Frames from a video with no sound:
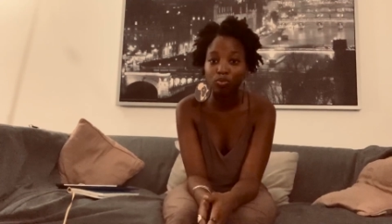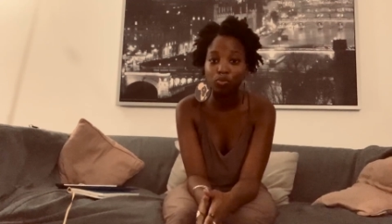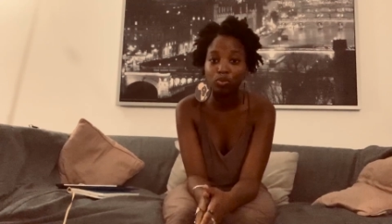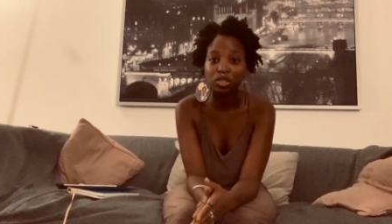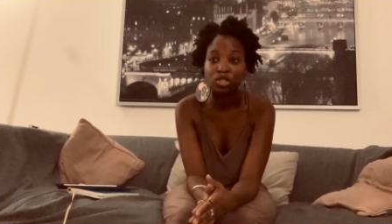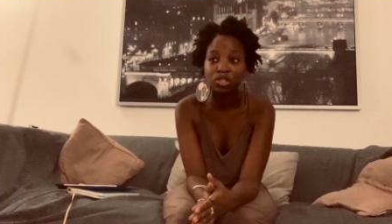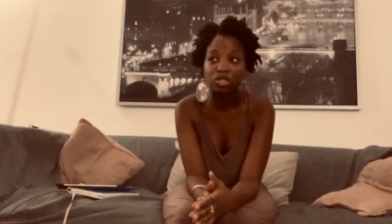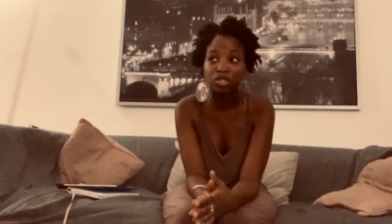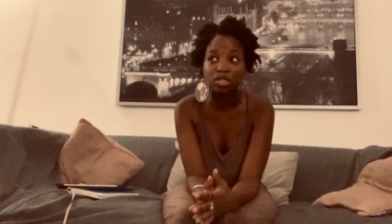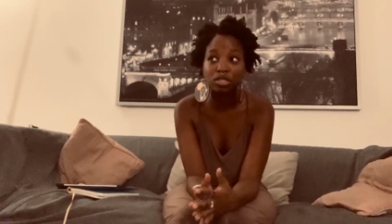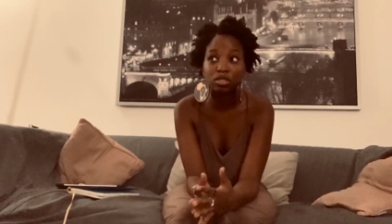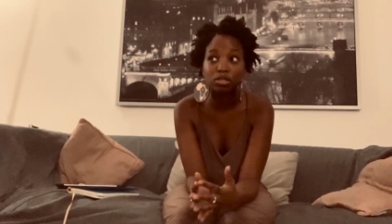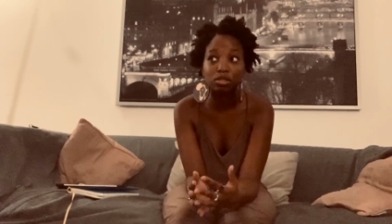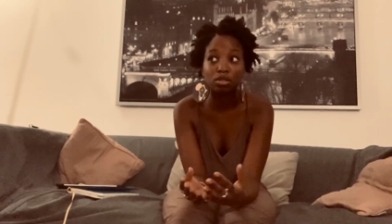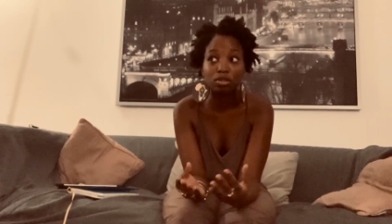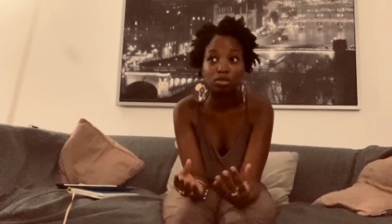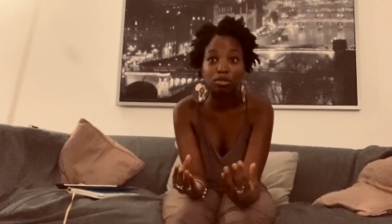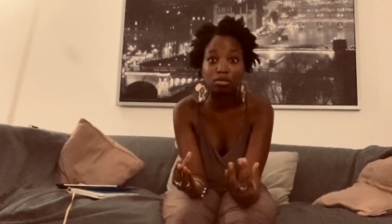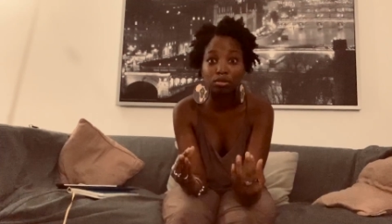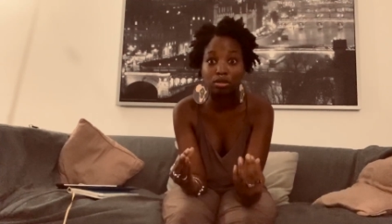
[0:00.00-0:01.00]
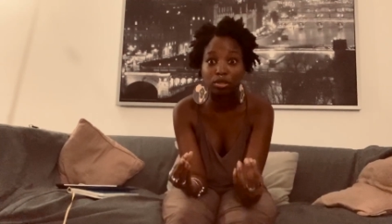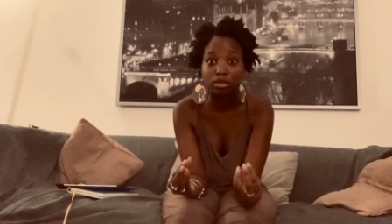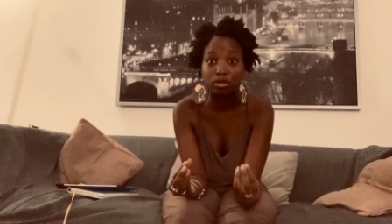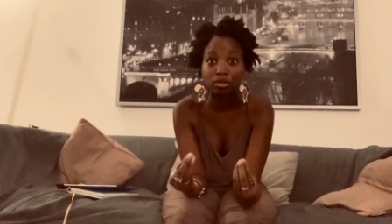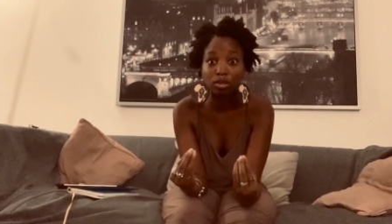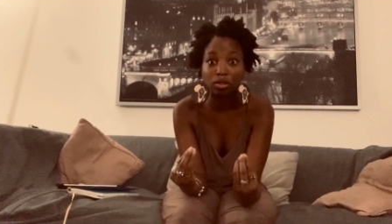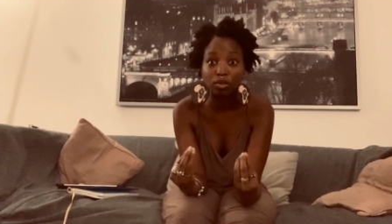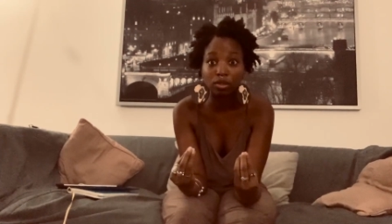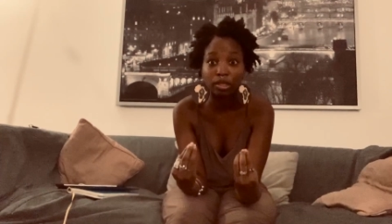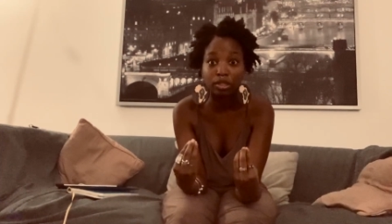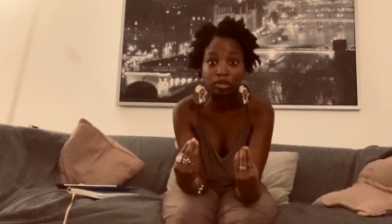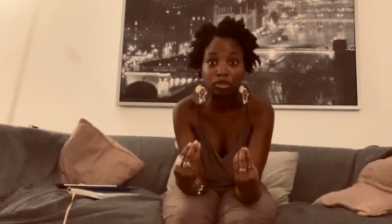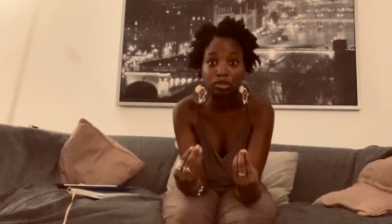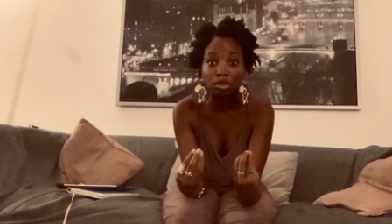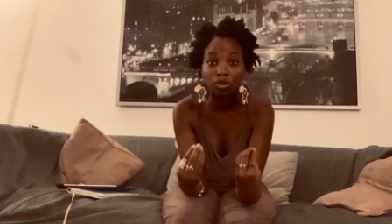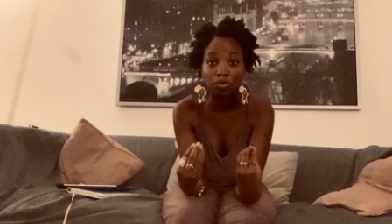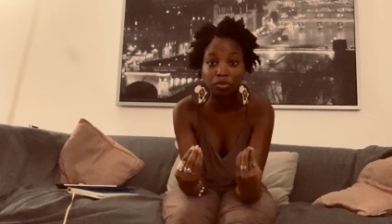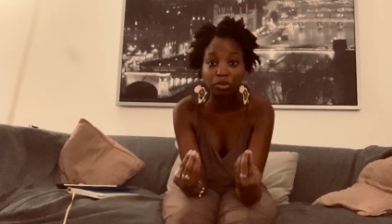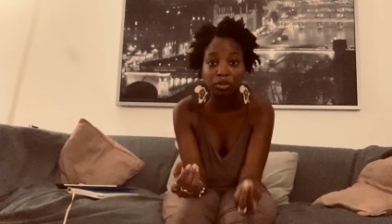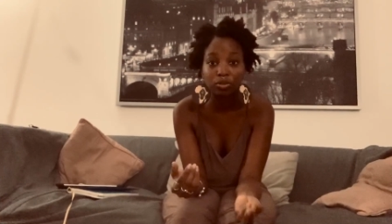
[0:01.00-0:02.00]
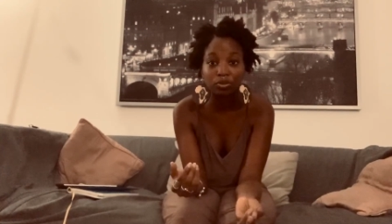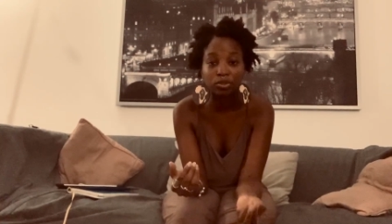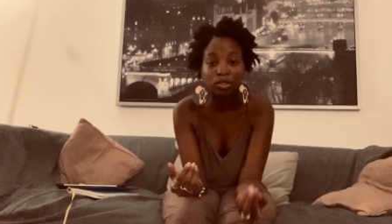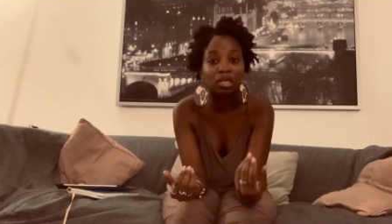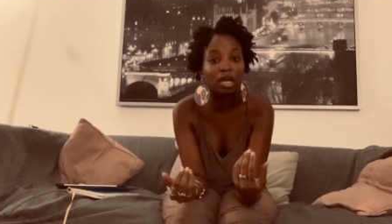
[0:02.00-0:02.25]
which is literally so huge.